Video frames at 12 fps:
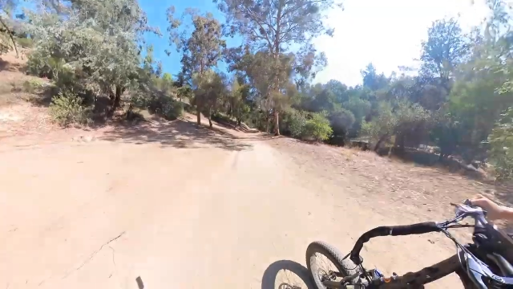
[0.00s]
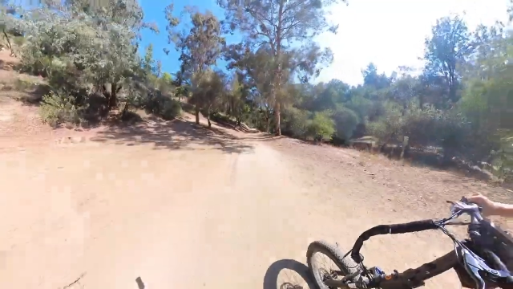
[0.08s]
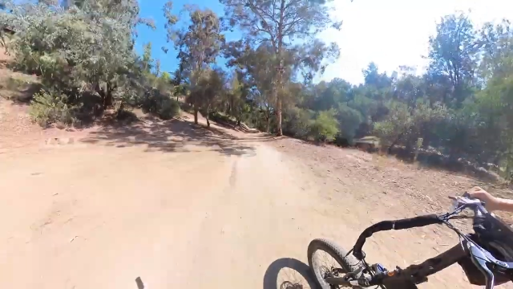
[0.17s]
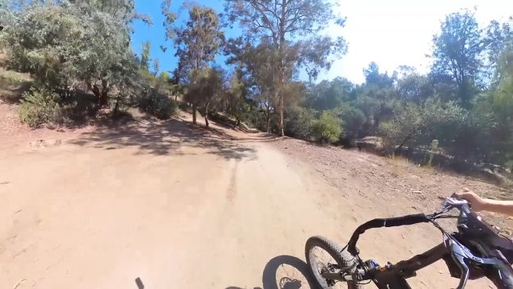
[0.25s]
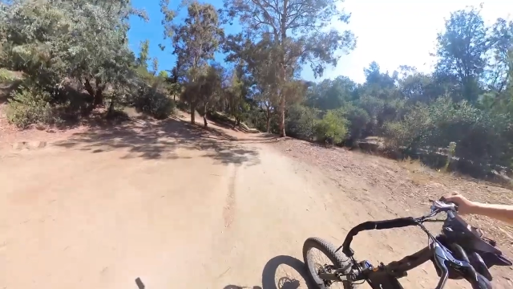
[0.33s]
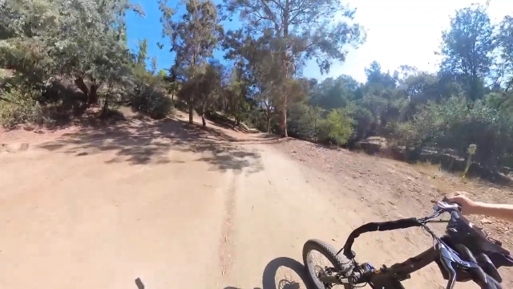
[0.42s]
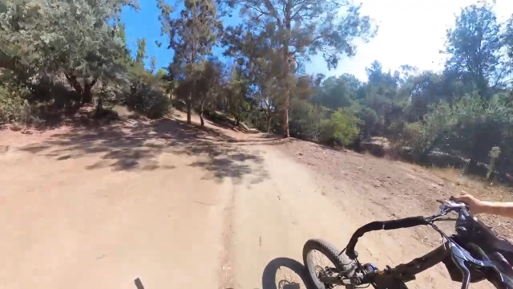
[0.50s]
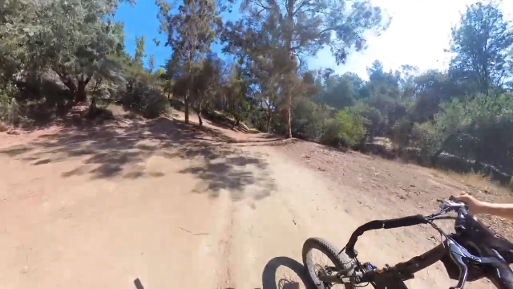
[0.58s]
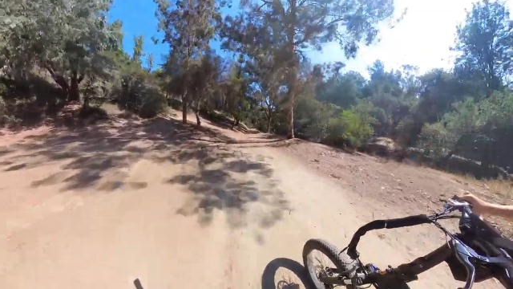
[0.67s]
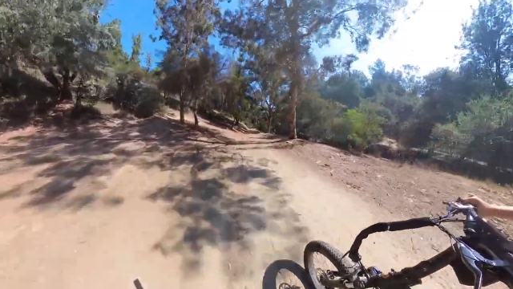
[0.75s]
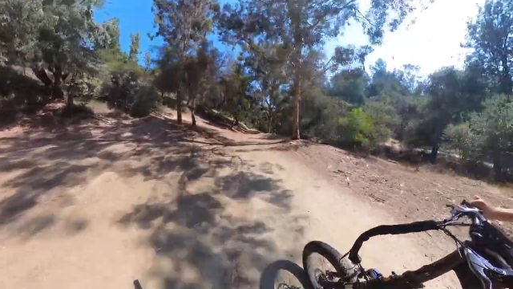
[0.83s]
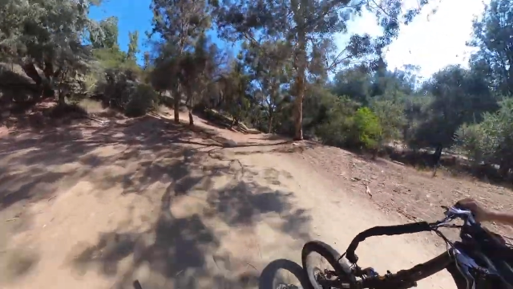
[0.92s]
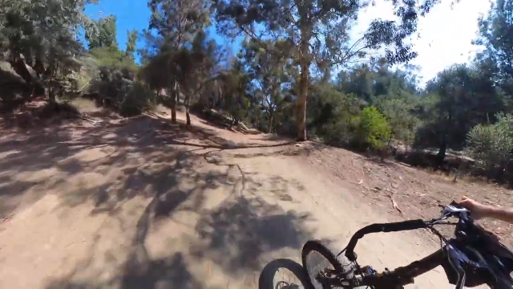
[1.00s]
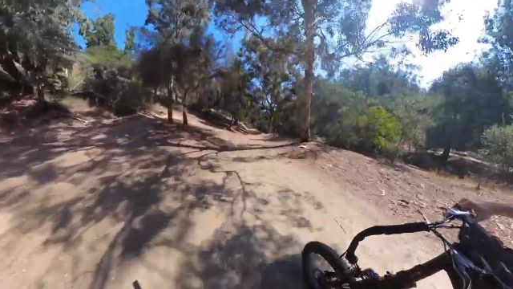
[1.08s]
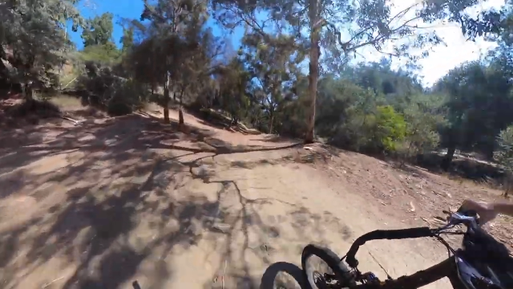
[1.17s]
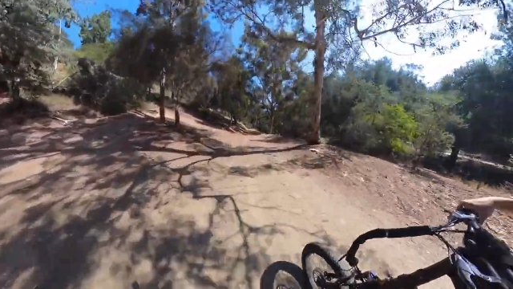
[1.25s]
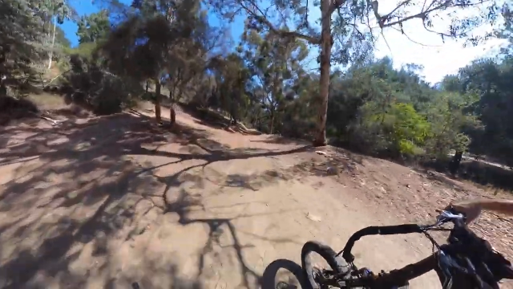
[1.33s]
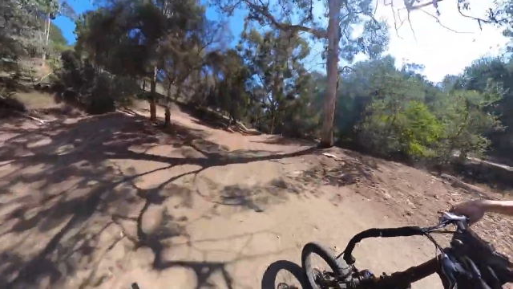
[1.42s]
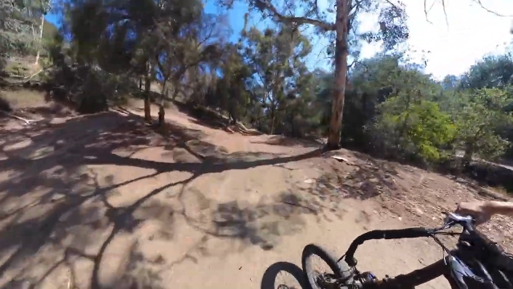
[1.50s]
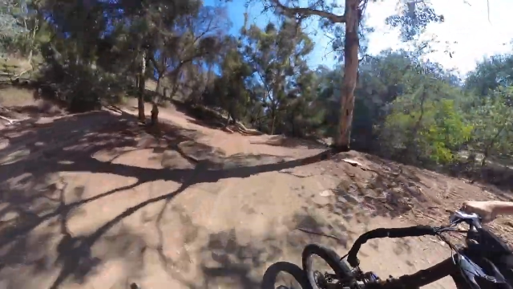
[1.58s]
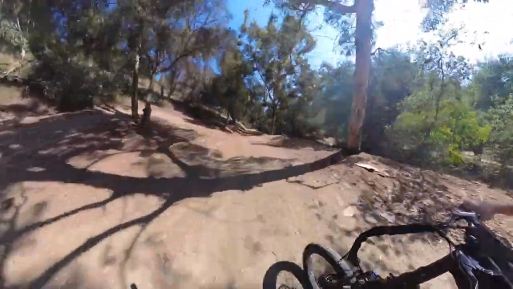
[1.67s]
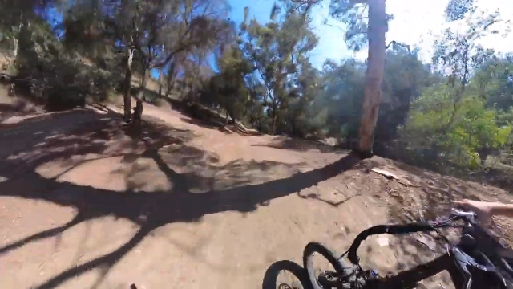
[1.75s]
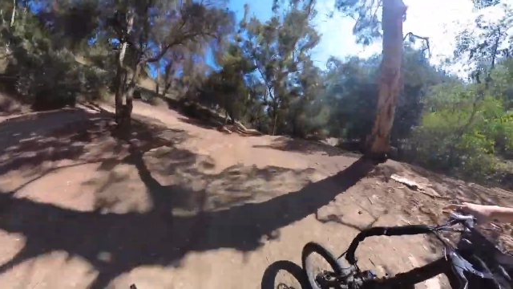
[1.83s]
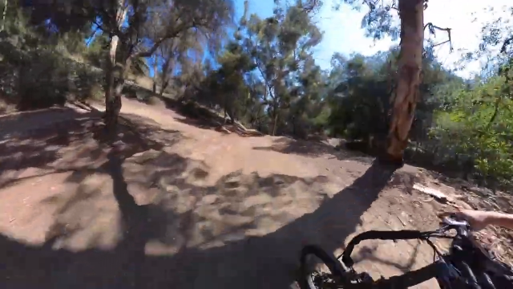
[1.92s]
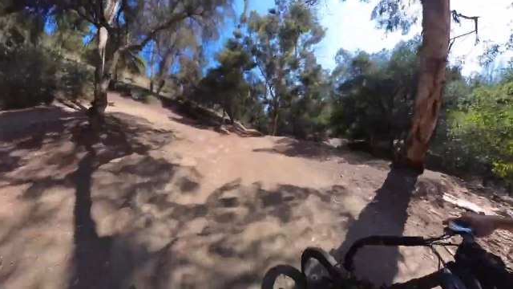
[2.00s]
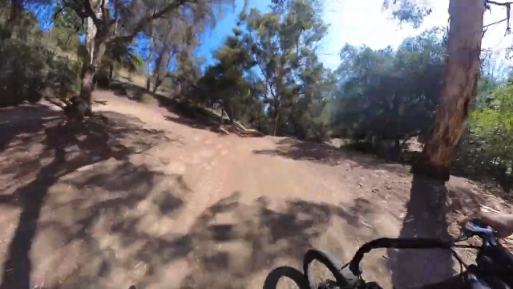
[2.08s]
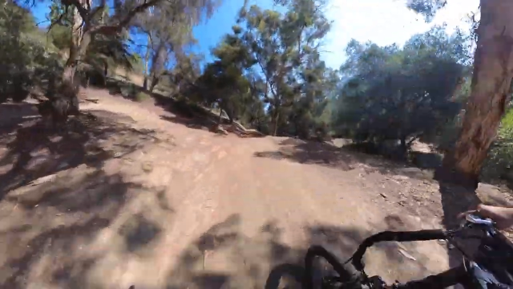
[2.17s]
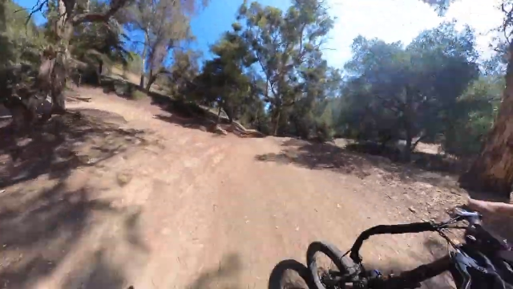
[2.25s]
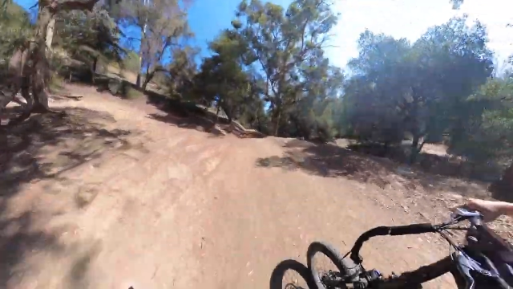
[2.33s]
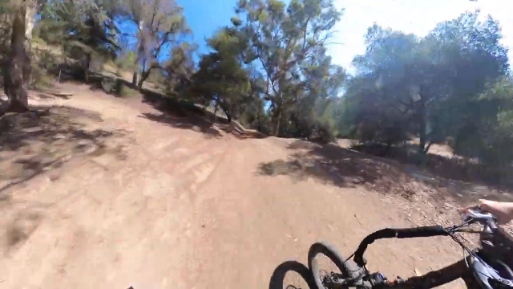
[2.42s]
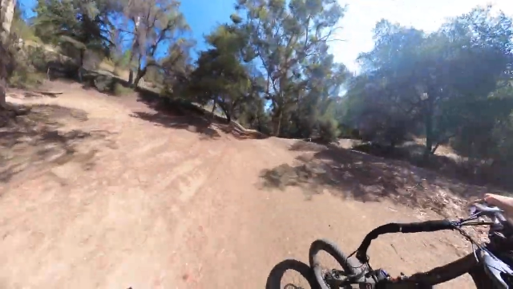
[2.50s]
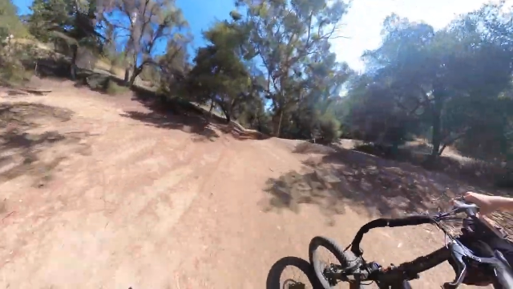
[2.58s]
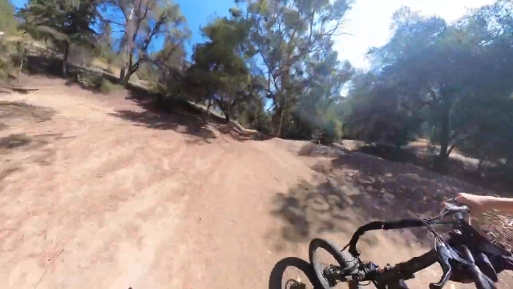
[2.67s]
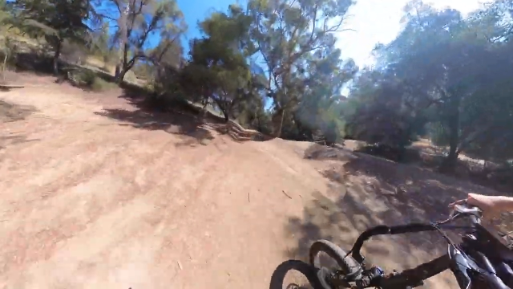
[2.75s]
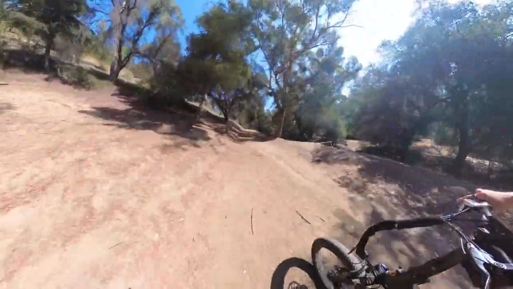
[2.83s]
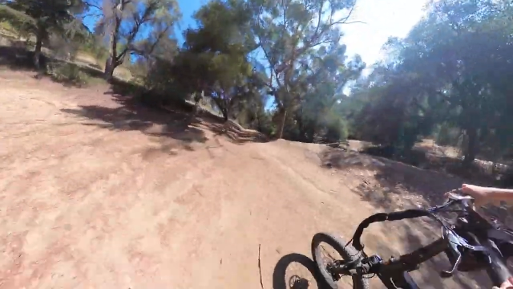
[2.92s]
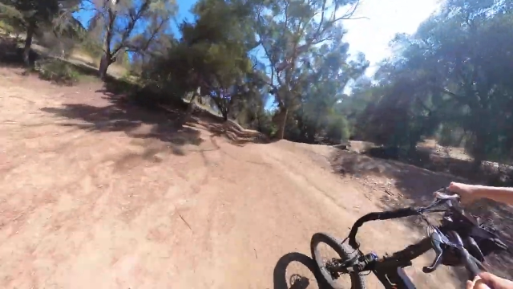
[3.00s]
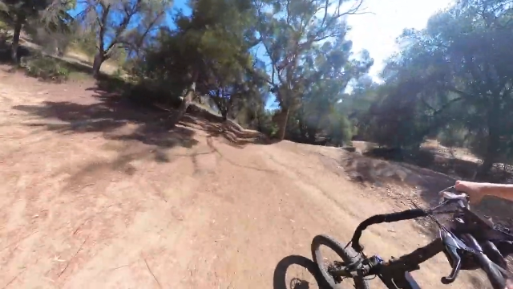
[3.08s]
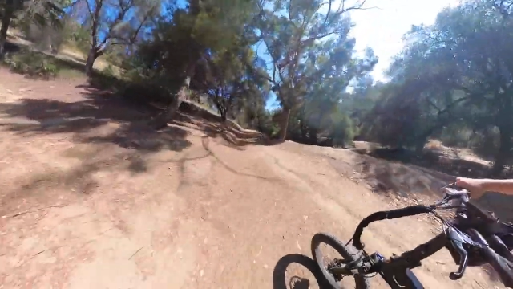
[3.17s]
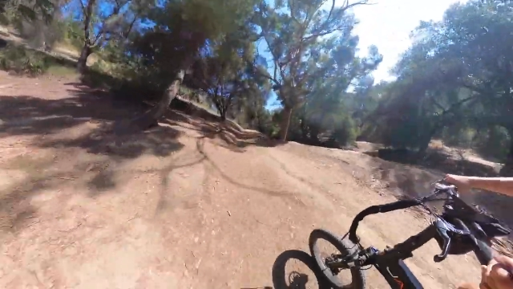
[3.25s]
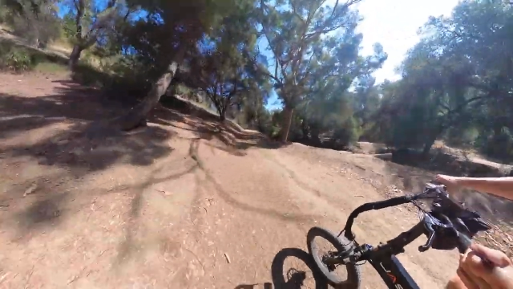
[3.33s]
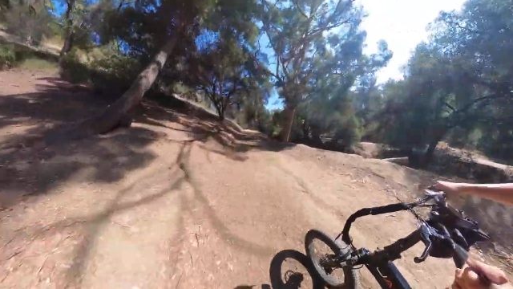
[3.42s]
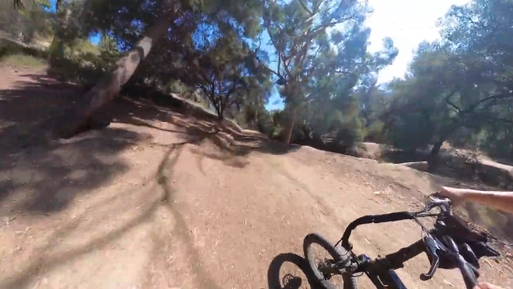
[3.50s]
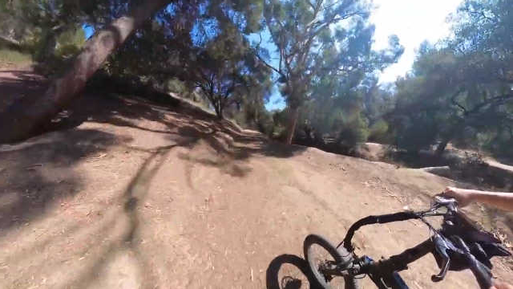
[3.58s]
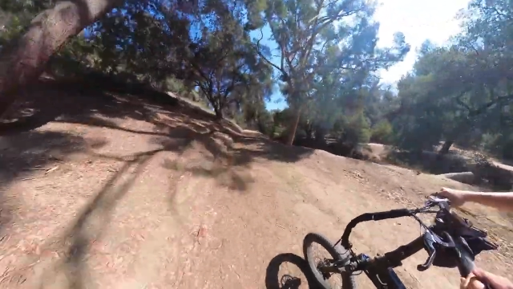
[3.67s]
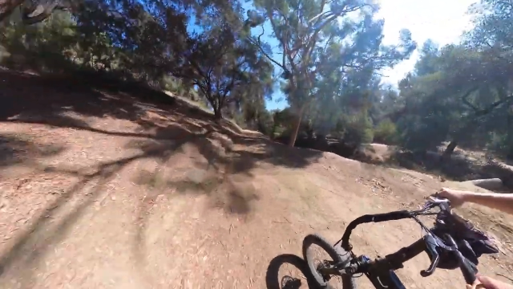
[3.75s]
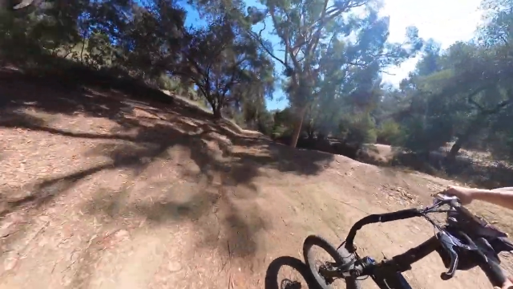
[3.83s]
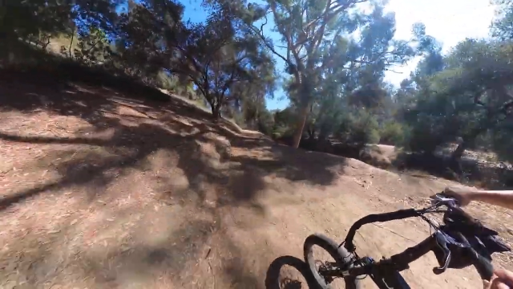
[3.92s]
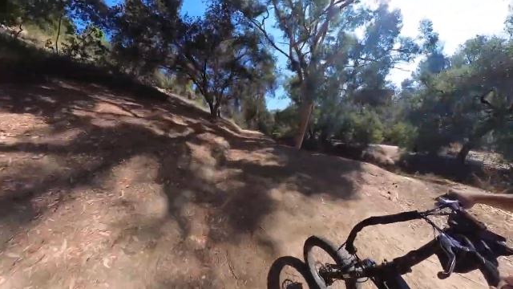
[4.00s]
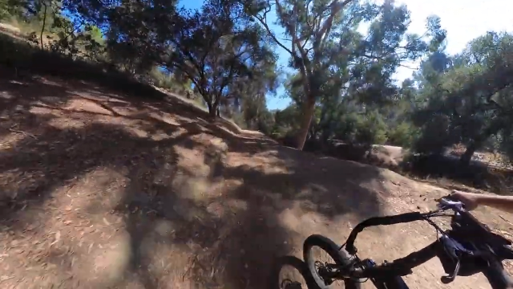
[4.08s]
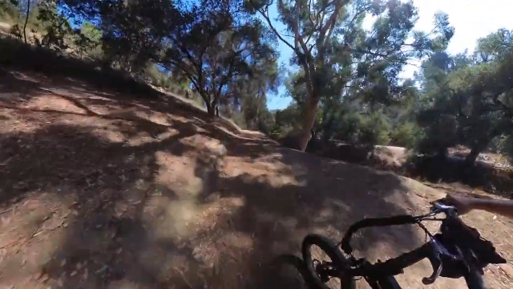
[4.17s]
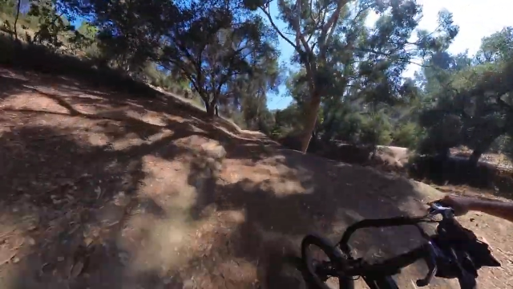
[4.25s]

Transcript: No face is visible, so there are no lips to read.